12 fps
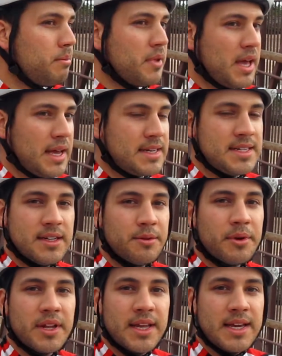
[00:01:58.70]
it didn't
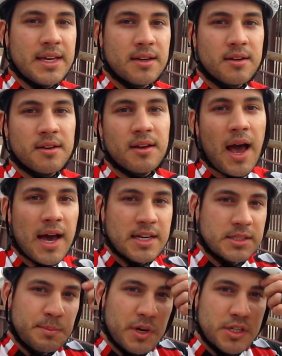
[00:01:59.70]
really add
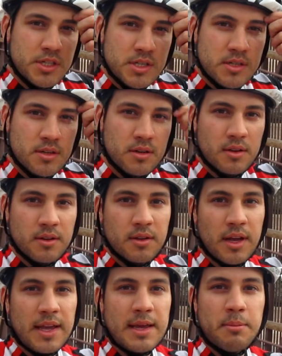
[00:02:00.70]
as much
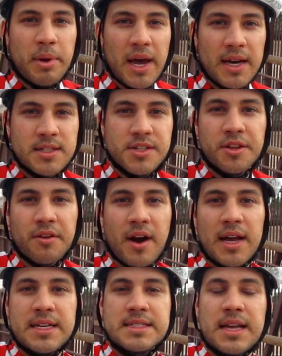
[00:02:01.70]
impact to the
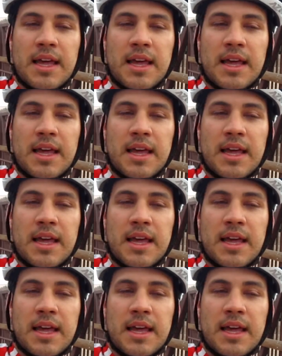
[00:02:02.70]
ride as I